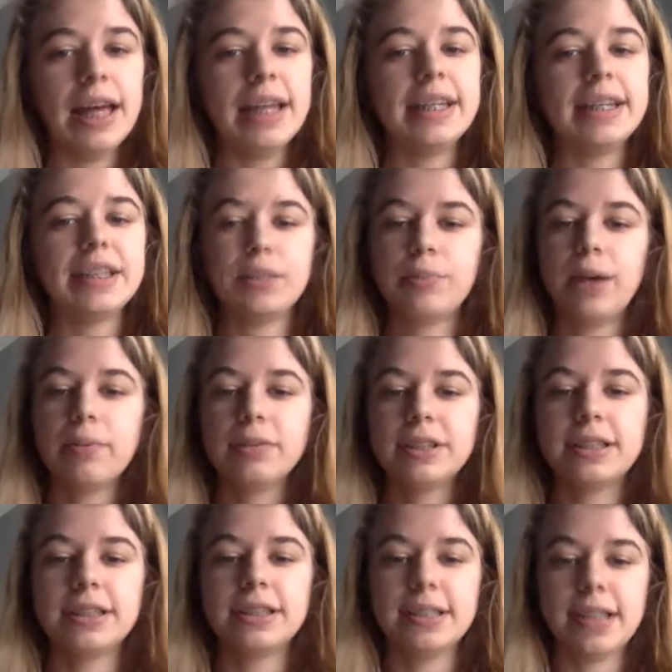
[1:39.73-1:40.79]
it needs to be able to
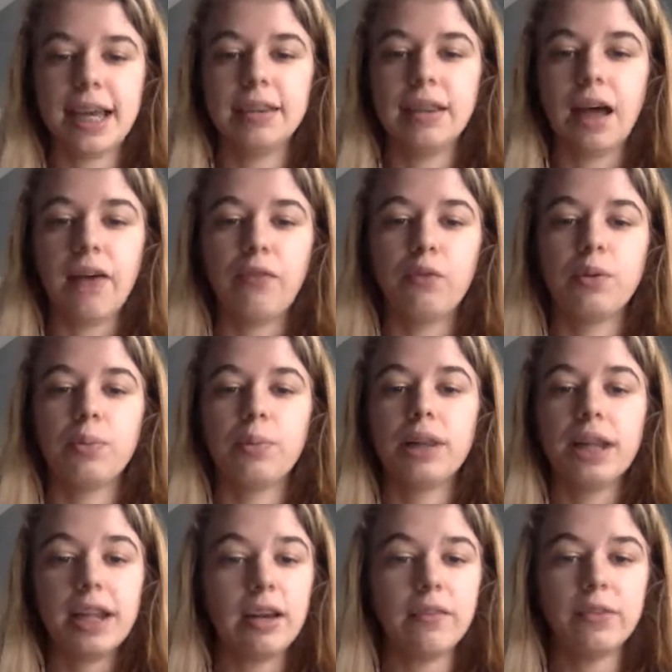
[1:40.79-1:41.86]
sustain life with
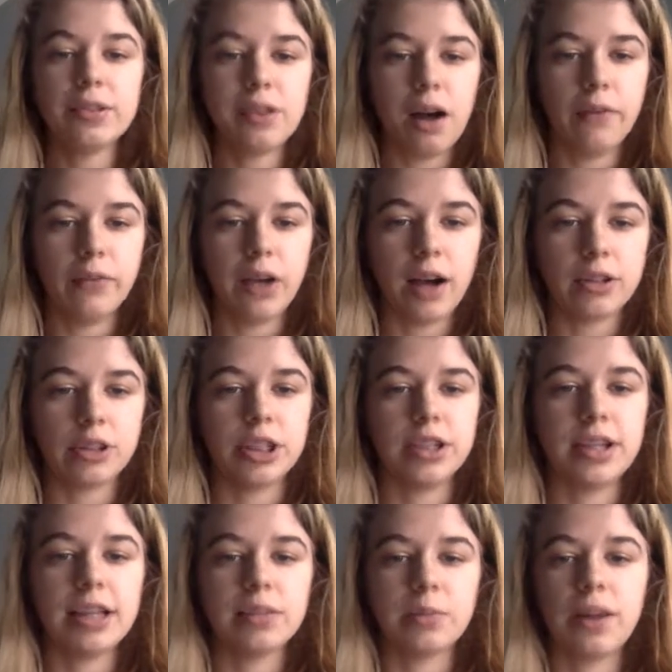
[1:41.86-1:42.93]
plenty of dissolved oxygen
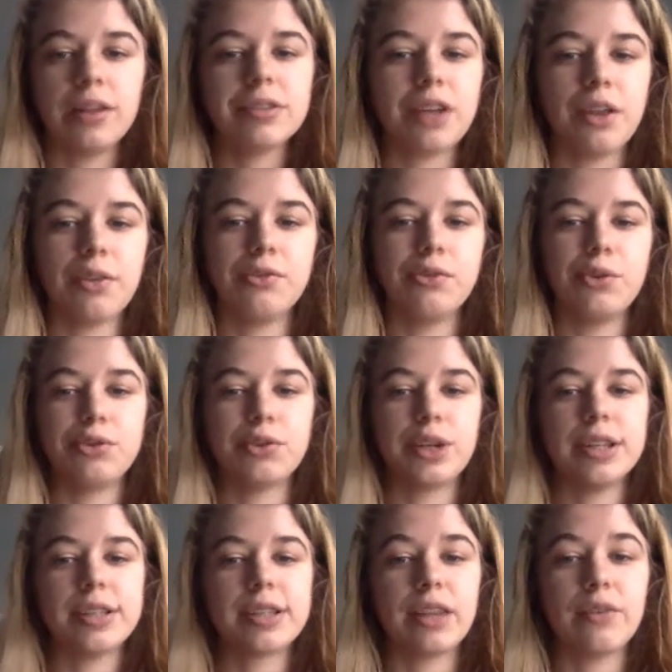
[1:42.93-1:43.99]
as well as other
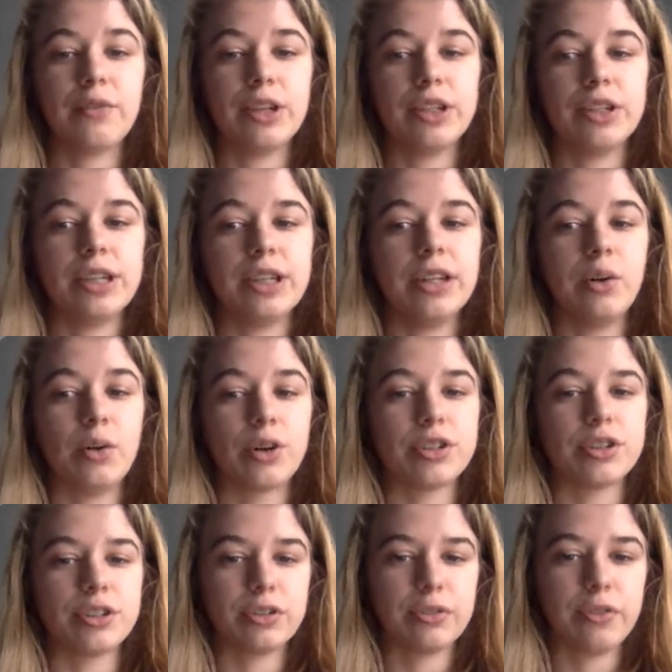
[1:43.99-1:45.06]
nutrients that the fish need in order
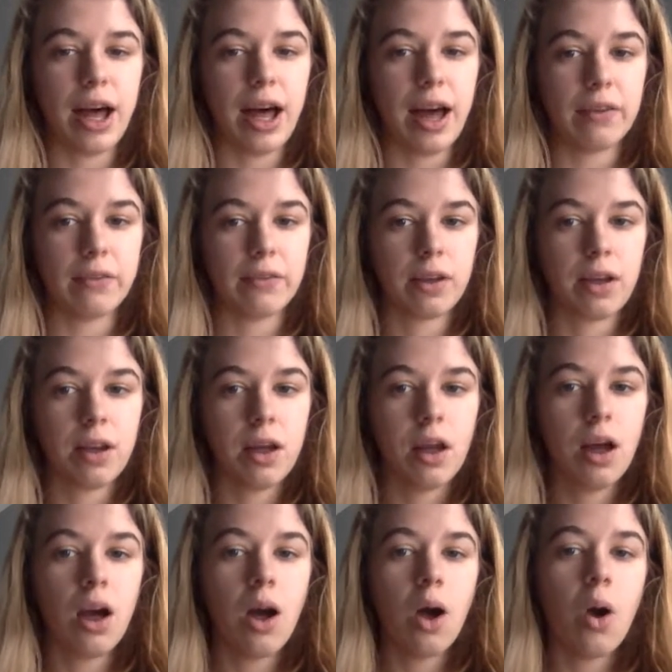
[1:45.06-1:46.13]
to survive.
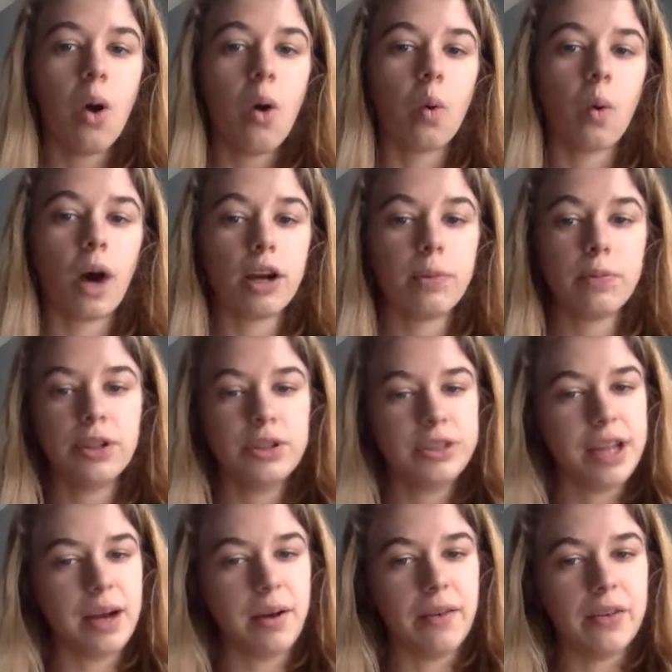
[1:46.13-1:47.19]
Water
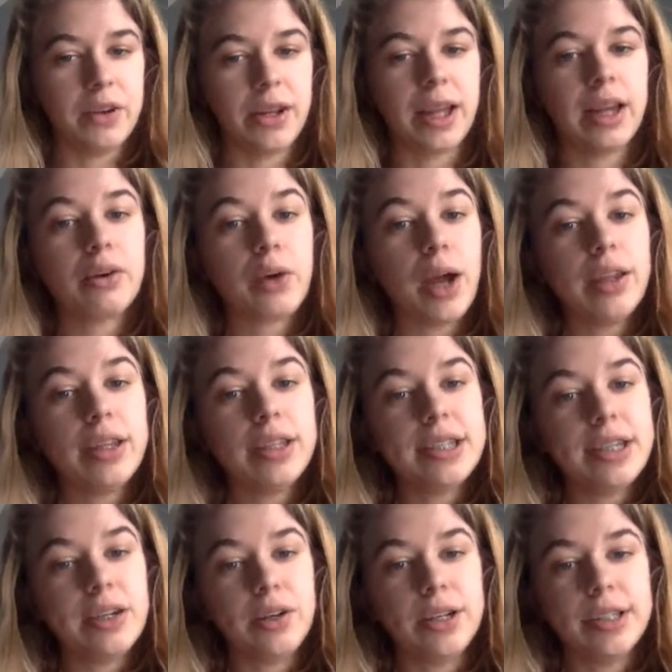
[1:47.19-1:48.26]
pollution, however, can greatly
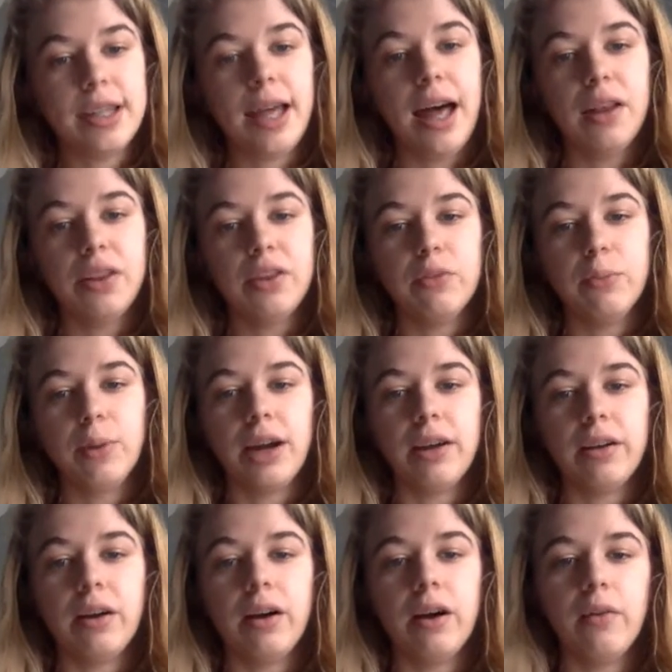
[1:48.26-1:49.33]
decrease the health of a
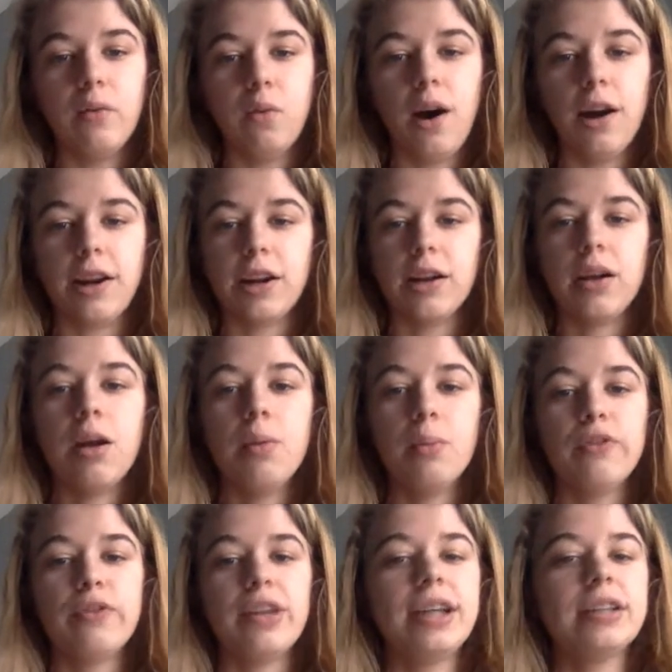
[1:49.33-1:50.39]
body of water,
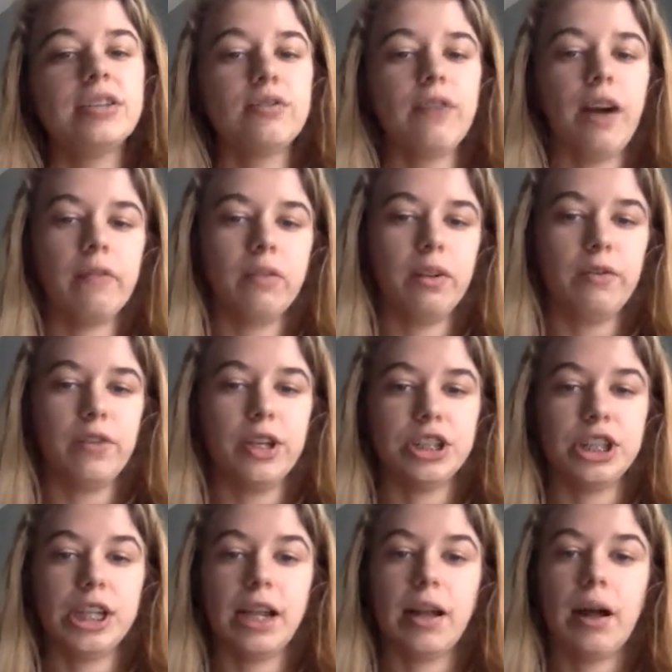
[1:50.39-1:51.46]
preventing survival of fish
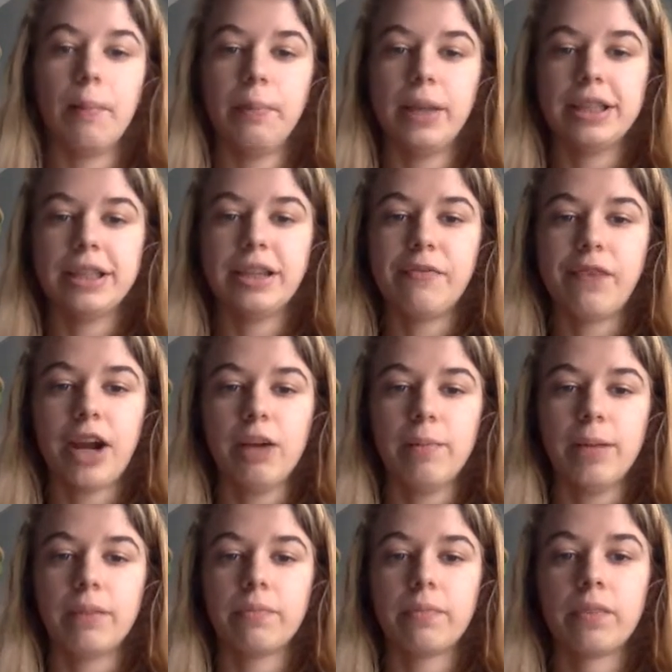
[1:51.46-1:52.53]
in an unpleasant
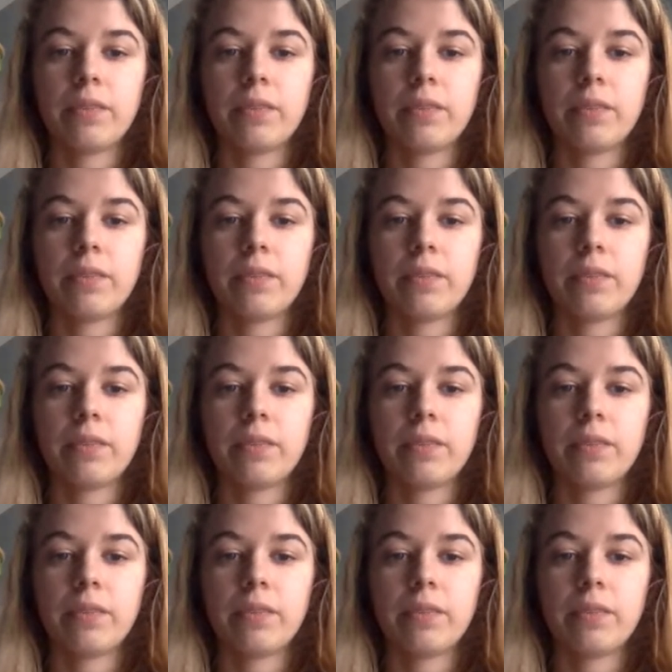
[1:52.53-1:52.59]
environment.